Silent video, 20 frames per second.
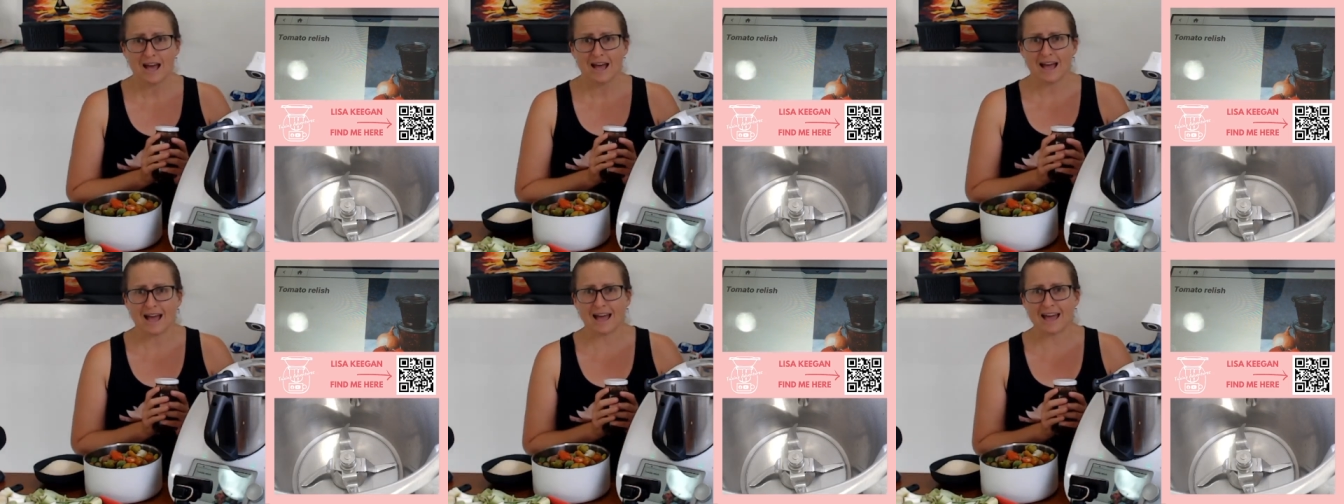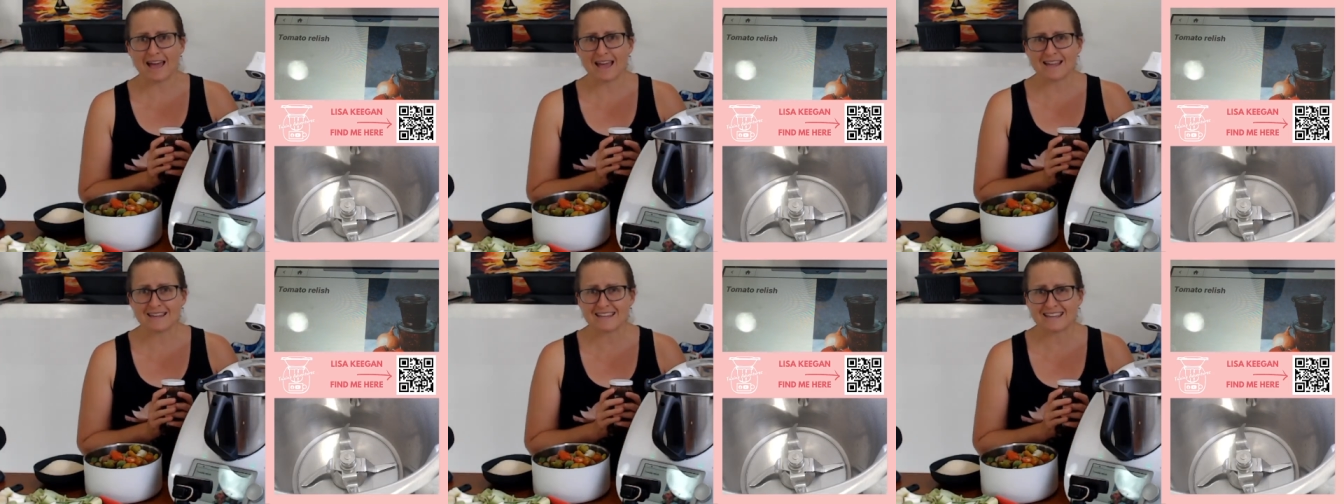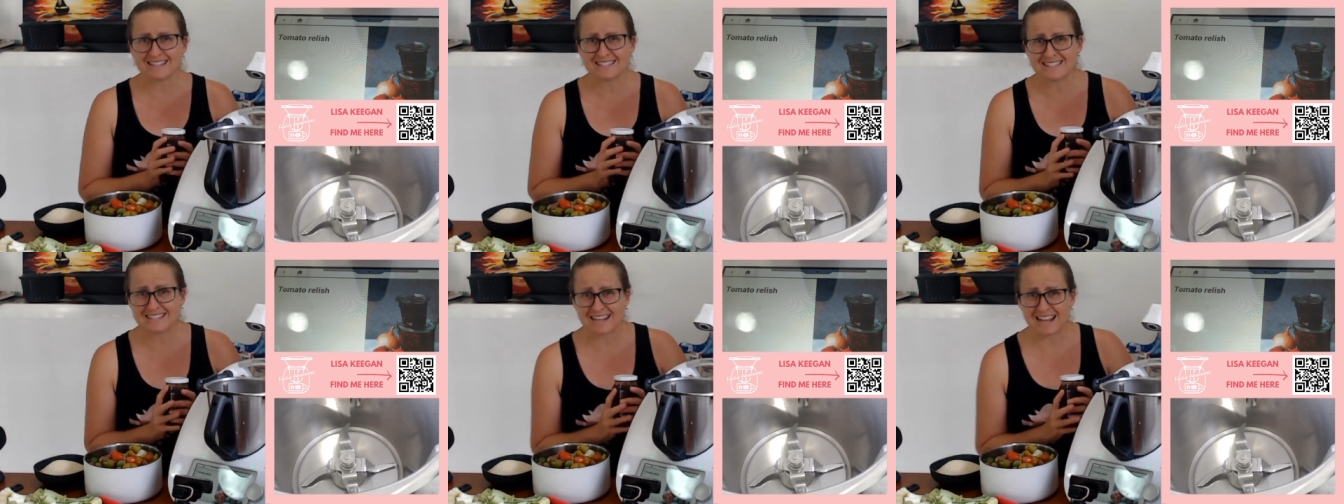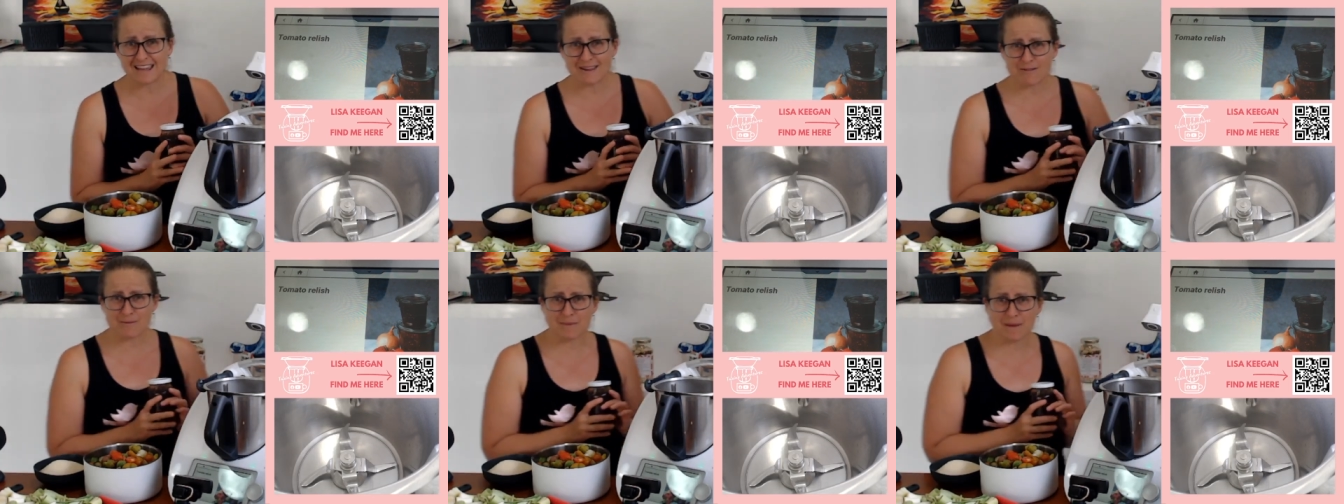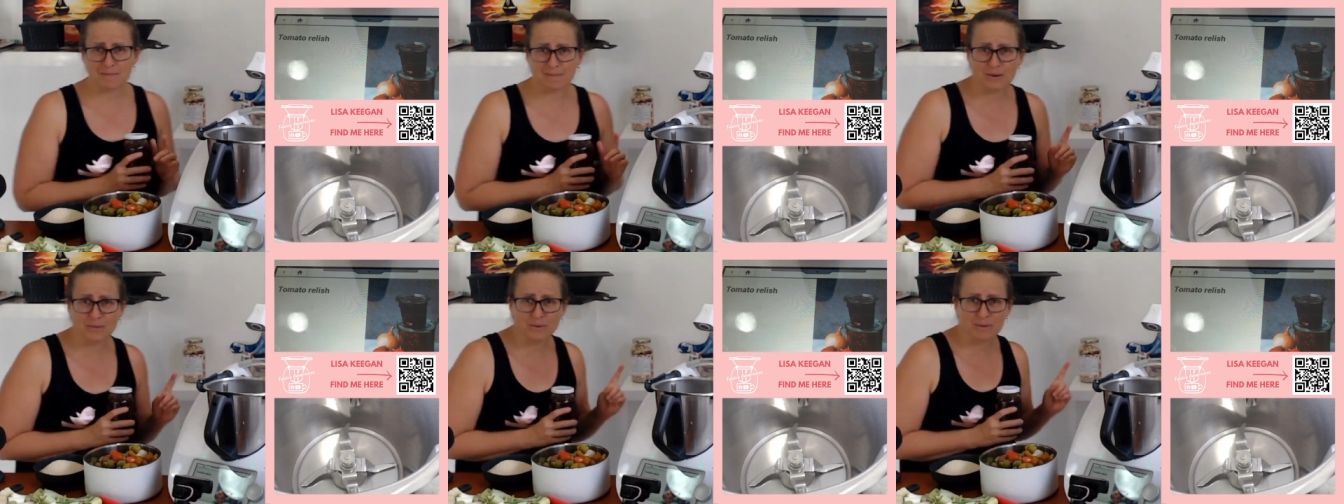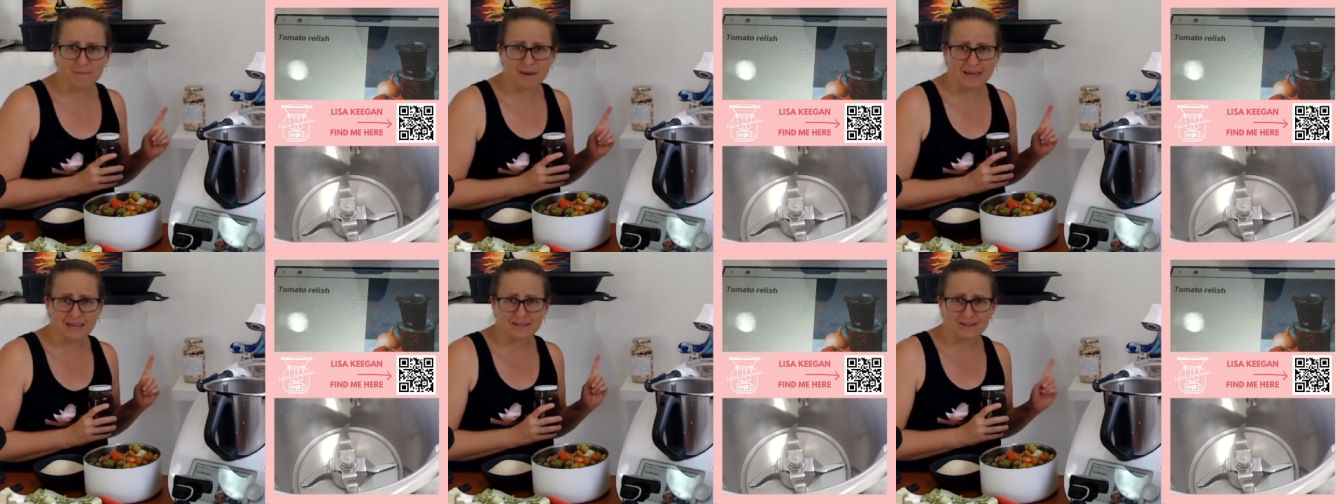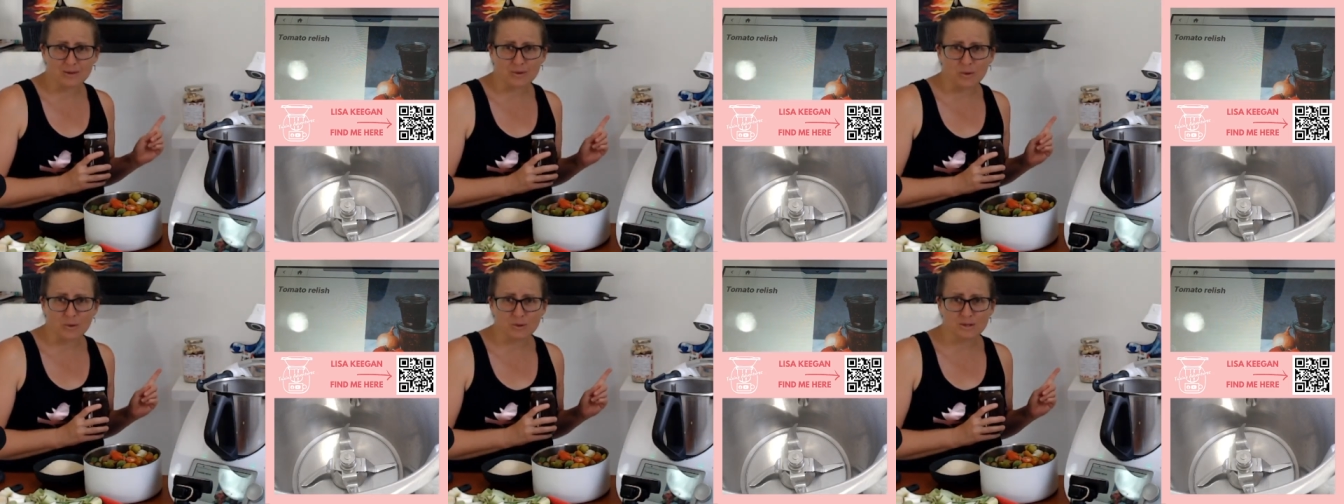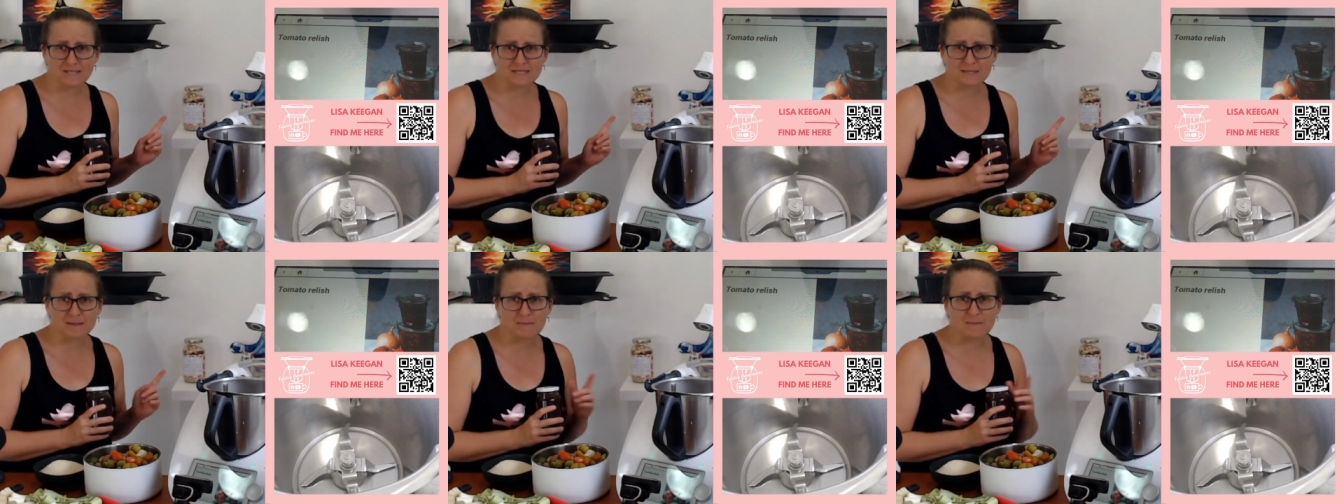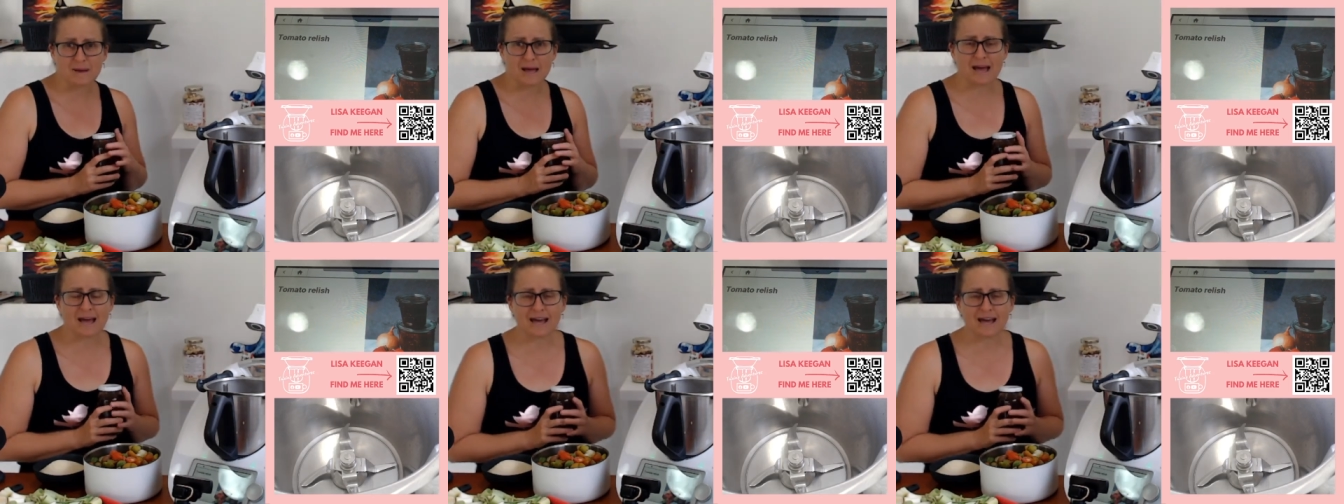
And yesterday, remember, we made the awesome